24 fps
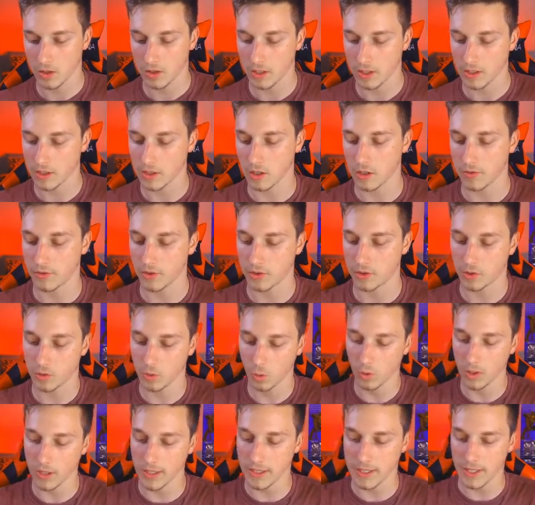Let's go for
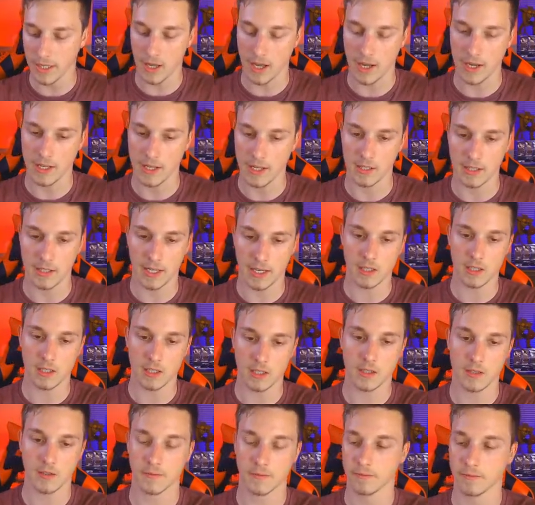Duelist Alliance next.